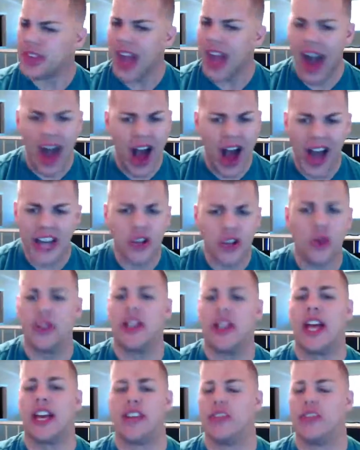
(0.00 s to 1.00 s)
I don't
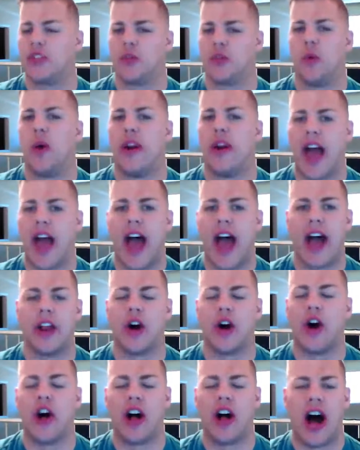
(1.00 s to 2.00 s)
like this one at
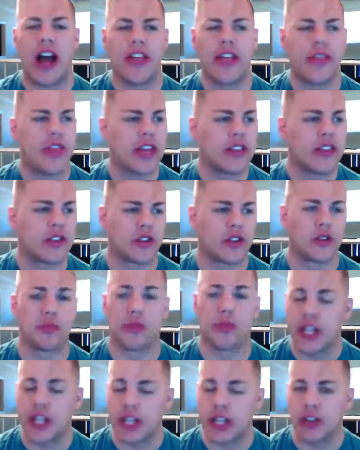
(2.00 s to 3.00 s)
all. I think this is
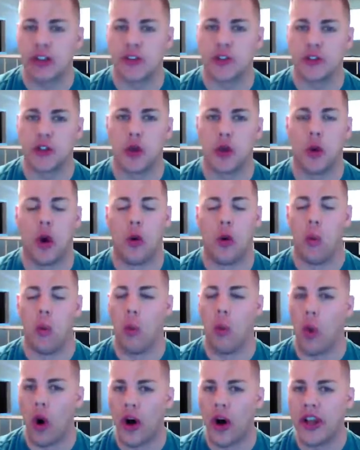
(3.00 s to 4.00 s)
pretty close to a
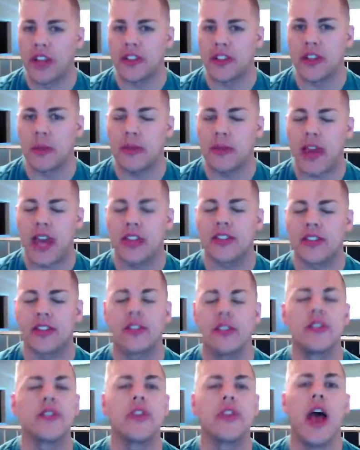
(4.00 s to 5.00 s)
1 in some
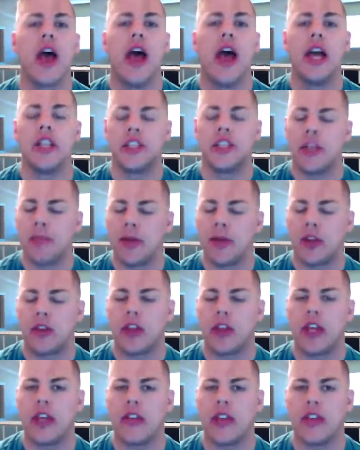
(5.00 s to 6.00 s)
cases.
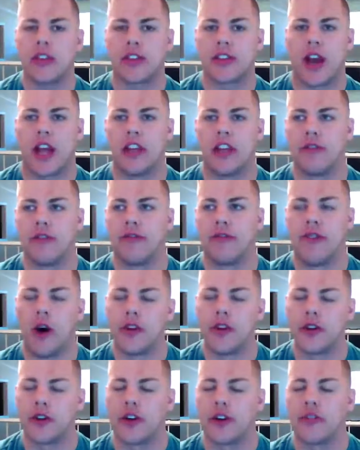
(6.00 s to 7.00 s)
Typically, these kind of
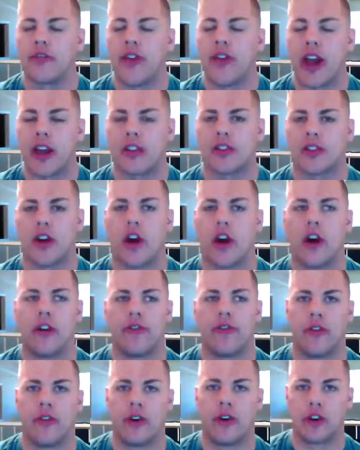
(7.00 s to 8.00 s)
falter effects are
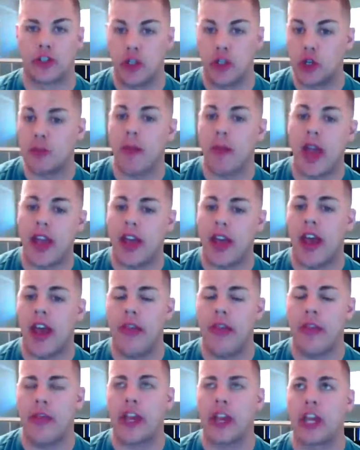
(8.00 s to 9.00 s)
for 2 mana,
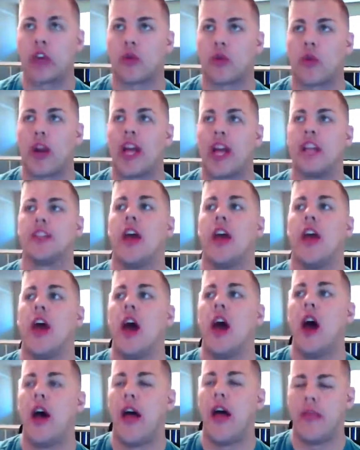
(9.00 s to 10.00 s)
and they grant
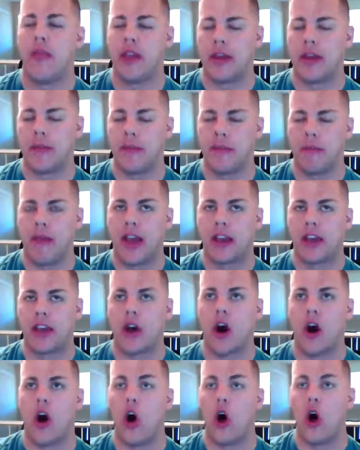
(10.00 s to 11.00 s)
and they make
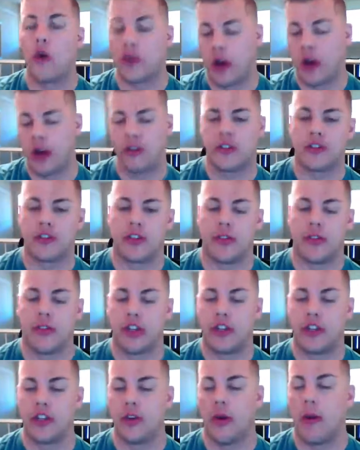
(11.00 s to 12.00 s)
all the creatures, the
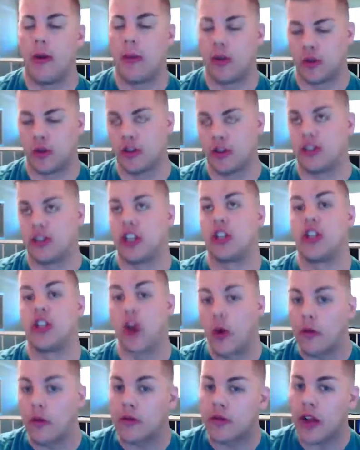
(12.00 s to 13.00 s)
opponent's creatures that
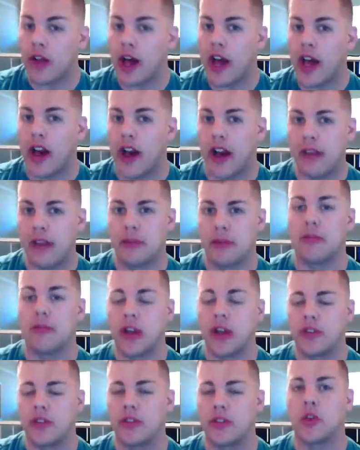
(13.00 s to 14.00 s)
don't fly, unable to
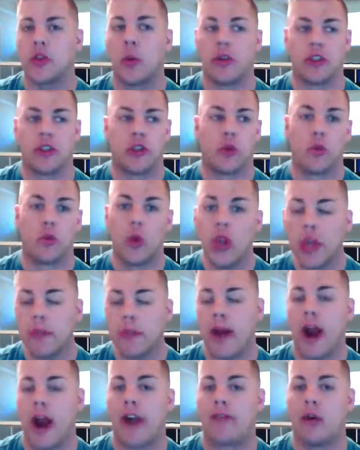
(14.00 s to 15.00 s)
block this turn, which is a really
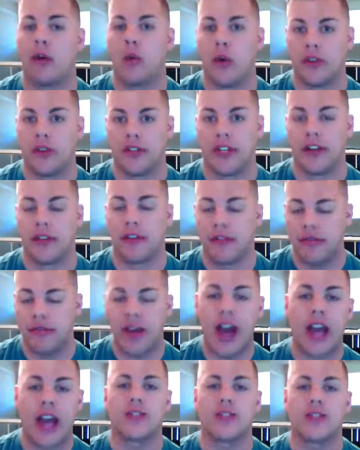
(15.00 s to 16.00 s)
powerful one-sided
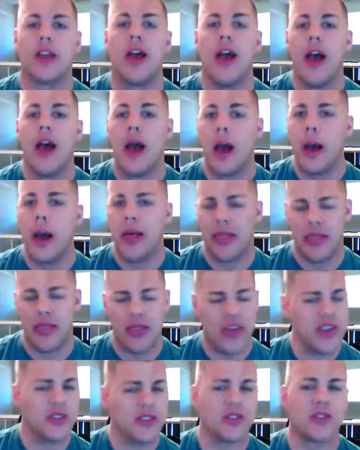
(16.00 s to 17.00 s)
effect.
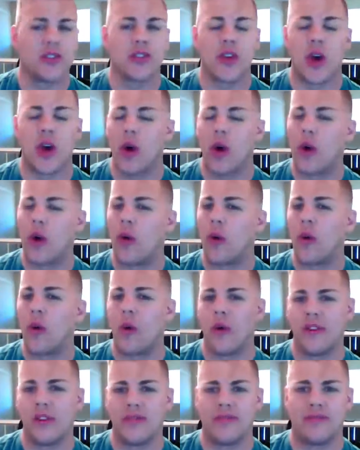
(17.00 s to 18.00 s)
This,
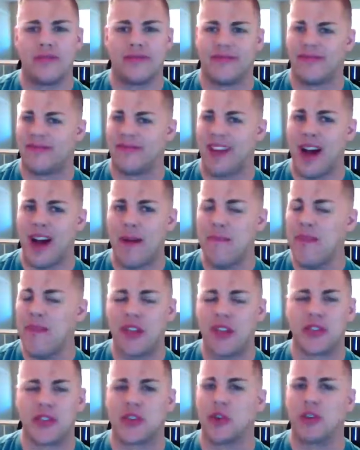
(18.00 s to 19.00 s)
though, I'm
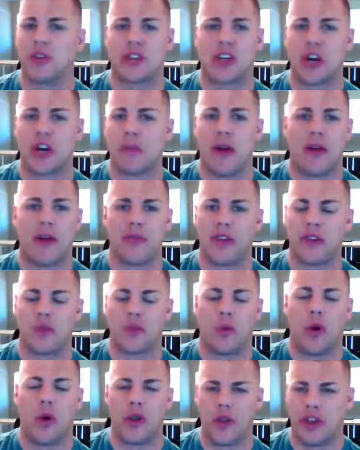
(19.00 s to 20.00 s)
not so sure about this
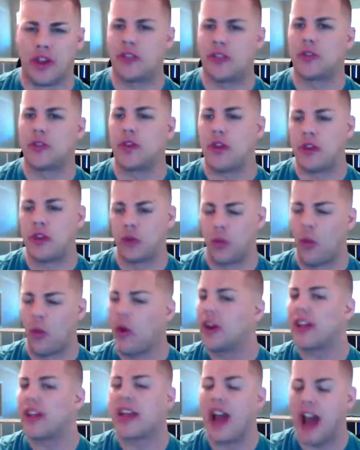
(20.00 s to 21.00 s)
one. Like, it's
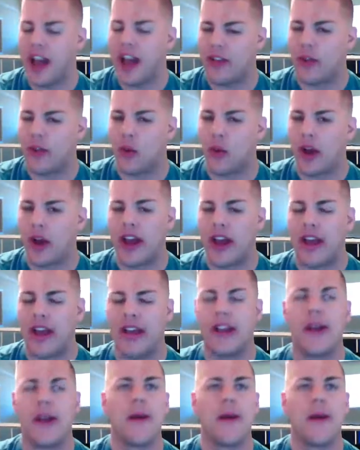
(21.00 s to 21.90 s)
one guy in the way,